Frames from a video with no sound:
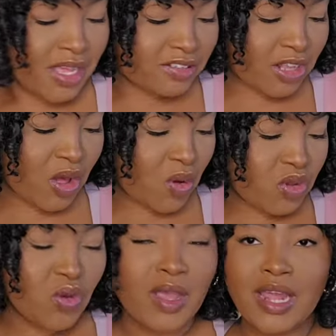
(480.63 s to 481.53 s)
So
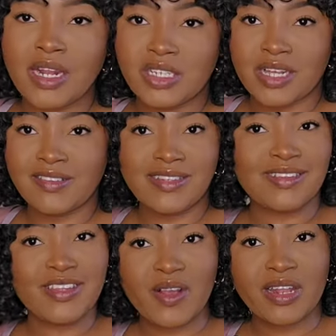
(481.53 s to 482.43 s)
you can adjust it
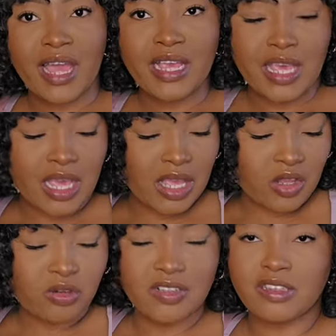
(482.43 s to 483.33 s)
to your liking.
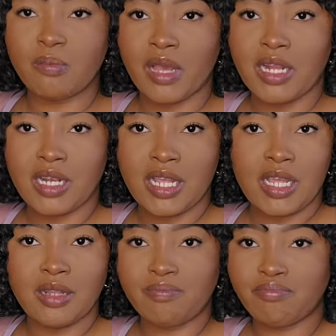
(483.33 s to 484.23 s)
You just button
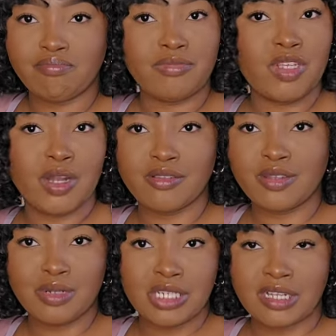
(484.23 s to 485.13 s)
it, you know,
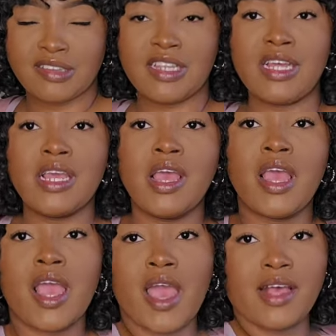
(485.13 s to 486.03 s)
to adjust it.
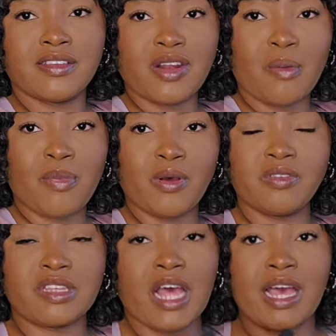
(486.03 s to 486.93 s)
It has it on both
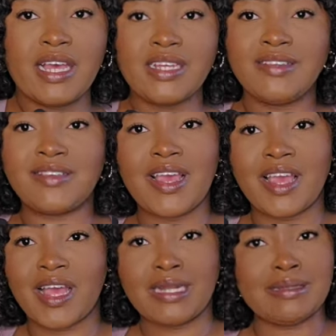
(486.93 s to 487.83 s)
sides,
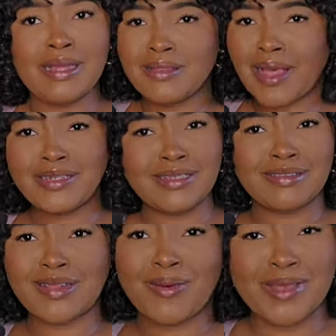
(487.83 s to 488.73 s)
and that's just
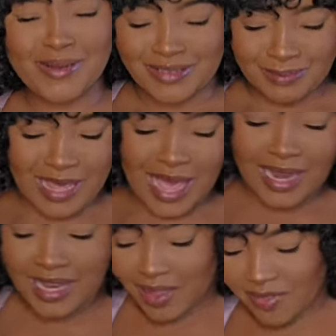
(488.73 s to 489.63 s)
so cute to me. I
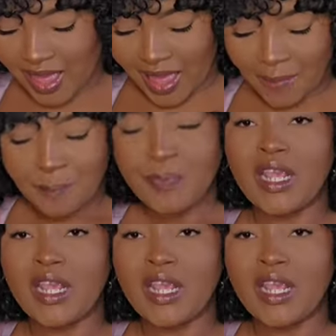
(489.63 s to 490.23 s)
love that.